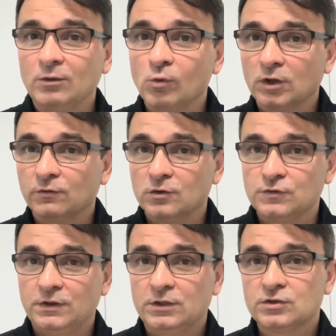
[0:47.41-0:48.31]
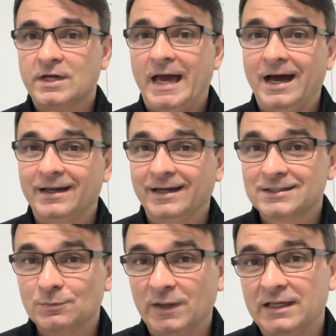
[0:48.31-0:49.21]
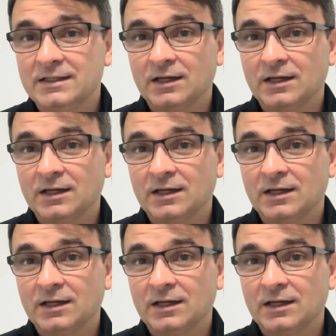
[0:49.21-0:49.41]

one of those videos that I explain the